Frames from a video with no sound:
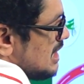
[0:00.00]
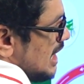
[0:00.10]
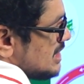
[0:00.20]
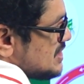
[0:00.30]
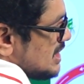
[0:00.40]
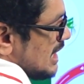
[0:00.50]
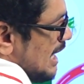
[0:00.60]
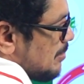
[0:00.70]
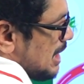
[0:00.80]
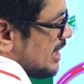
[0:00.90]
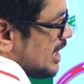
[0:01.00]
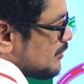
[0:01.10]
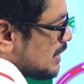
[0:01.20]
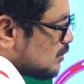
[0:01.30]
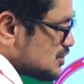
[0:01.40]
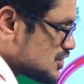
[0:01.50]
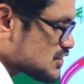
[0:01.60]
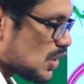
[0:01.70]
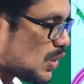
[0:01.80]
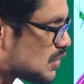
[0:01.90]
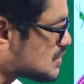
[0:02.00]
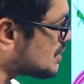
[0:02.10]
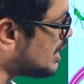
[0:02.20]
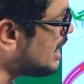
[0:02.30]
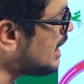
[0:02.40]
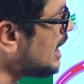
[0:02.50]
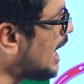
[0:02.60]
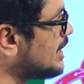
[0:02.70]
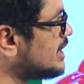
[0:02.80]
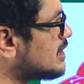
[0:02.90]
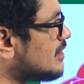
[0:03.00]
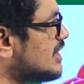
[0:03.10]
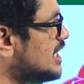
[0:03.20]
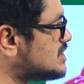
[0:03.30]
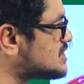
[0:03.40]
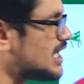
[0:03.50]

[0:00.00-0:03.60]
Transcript: and see the capillary network which is closed, and here the veins,